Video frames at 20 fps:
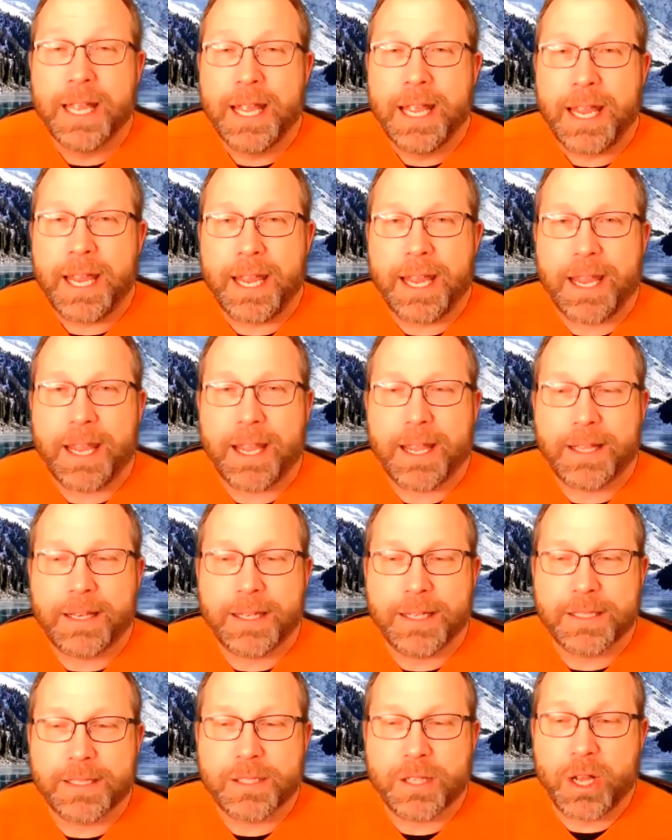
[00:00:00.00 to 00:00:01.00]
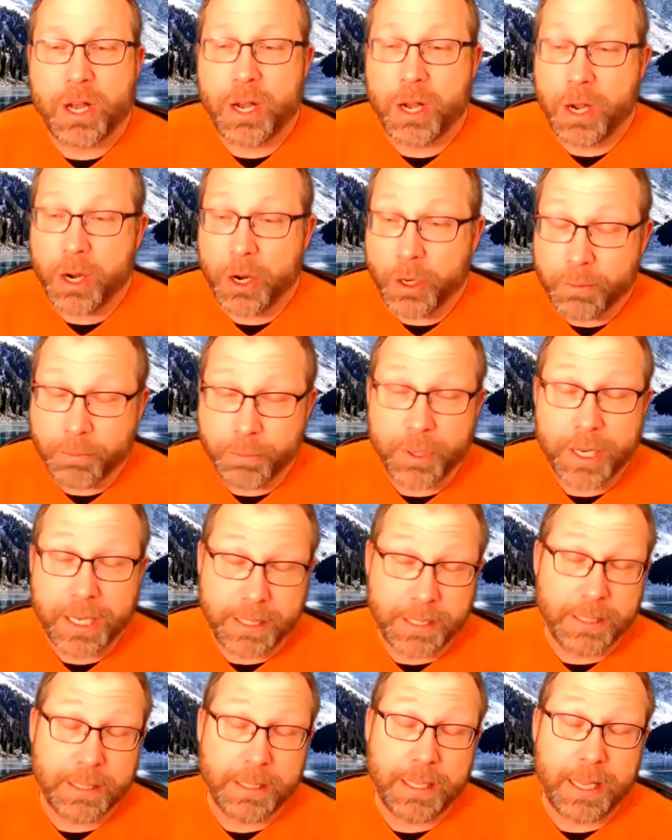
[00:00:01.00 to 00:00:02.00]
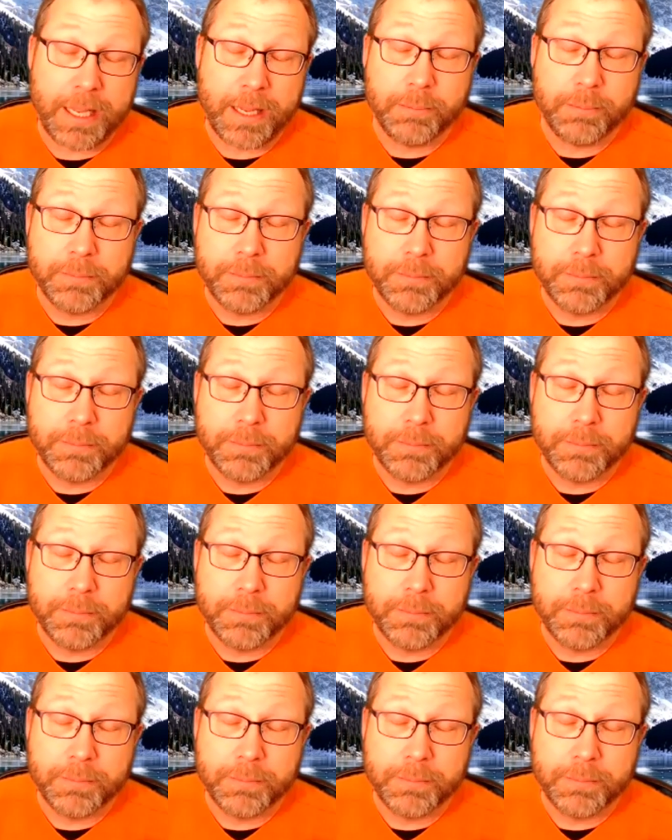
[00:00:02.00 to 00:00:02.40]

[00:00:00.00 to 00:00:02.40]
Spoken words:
and it's a heartbreaking game.